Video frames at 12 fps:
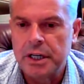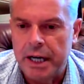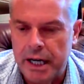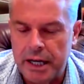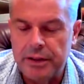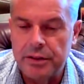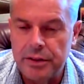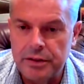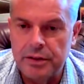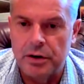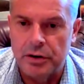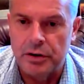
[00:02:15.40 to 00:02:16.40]

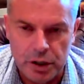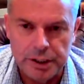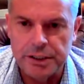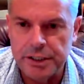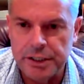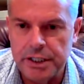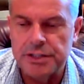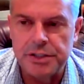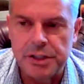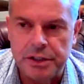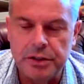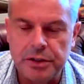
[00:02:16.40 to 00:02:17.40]
our volunteers
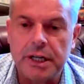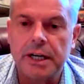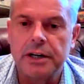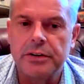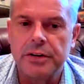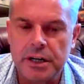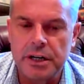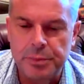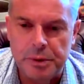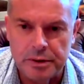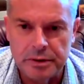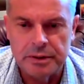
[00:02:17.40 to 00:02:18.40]
are doing an
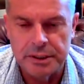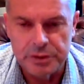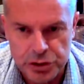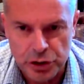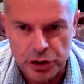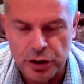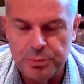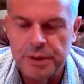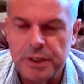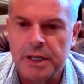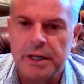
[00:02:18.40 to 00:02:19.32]
incredible job